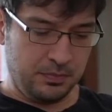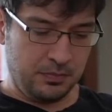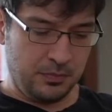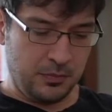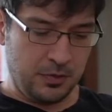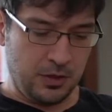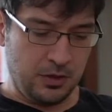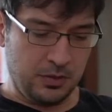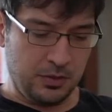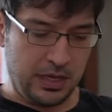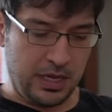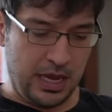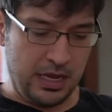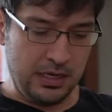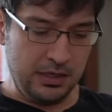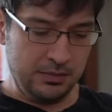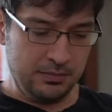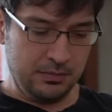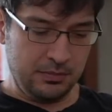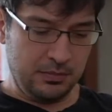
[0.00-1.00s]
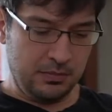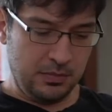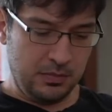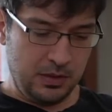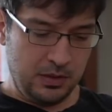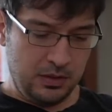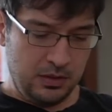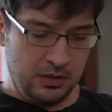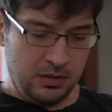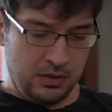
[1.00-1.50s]
Okay?
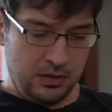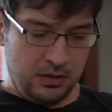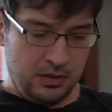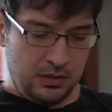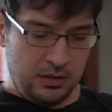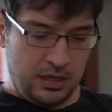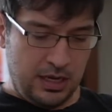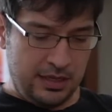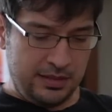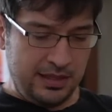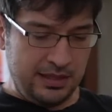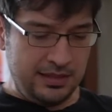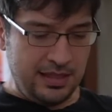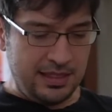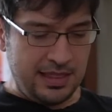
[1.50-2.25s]
I think that